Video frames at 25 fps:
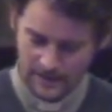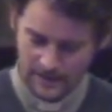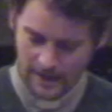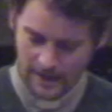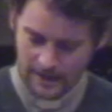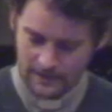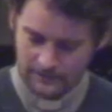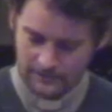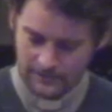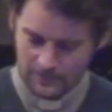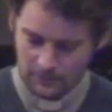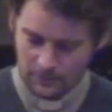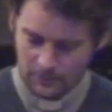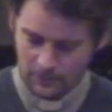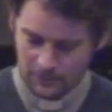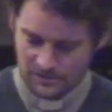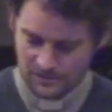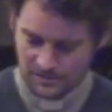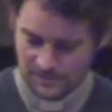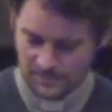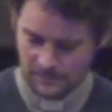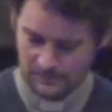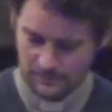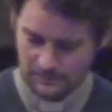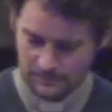And if you
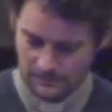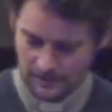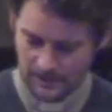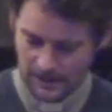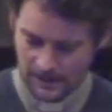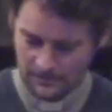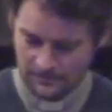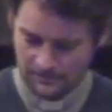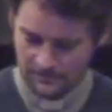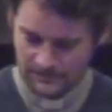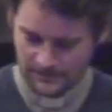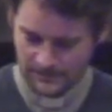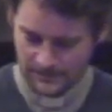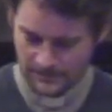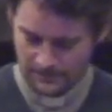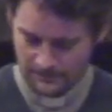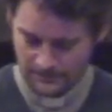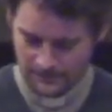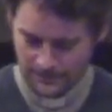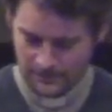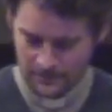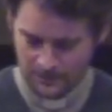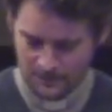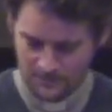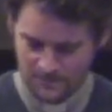watch
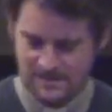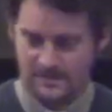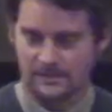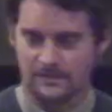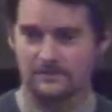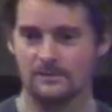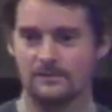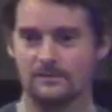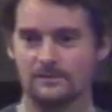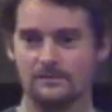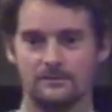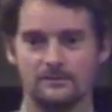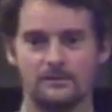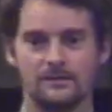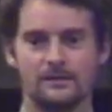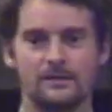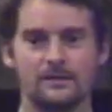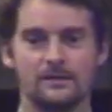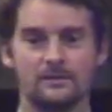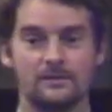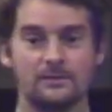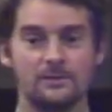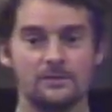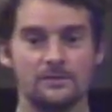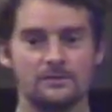films
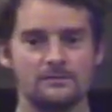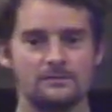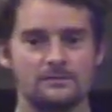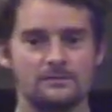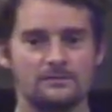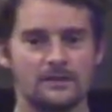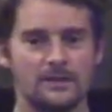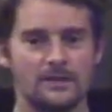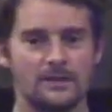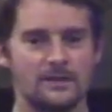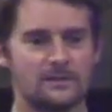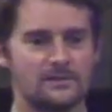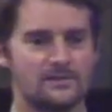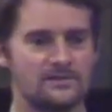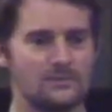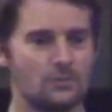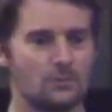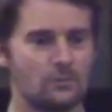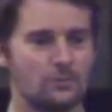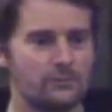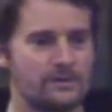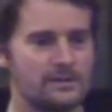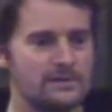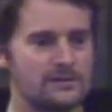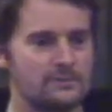and good
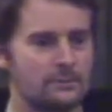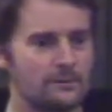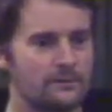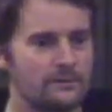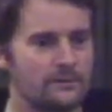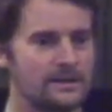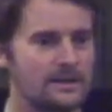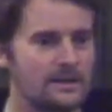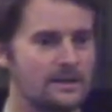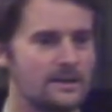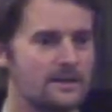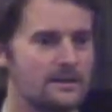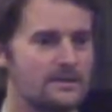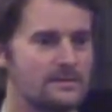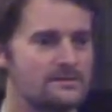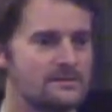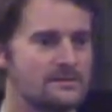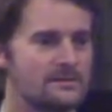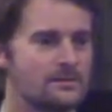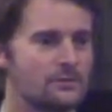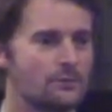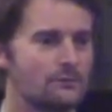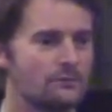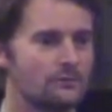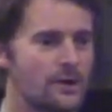stories with
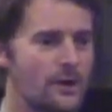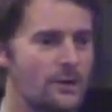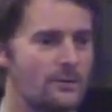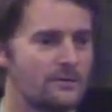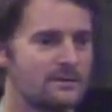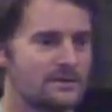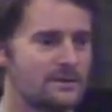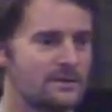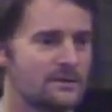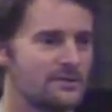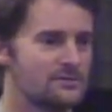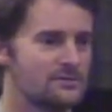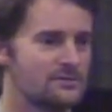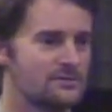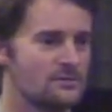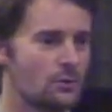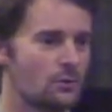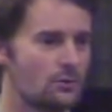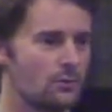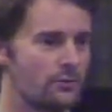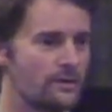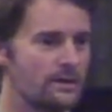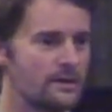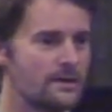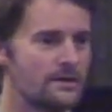kids, you'll know it's a good
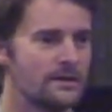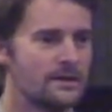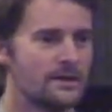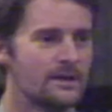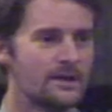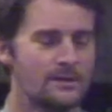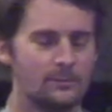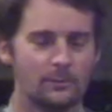story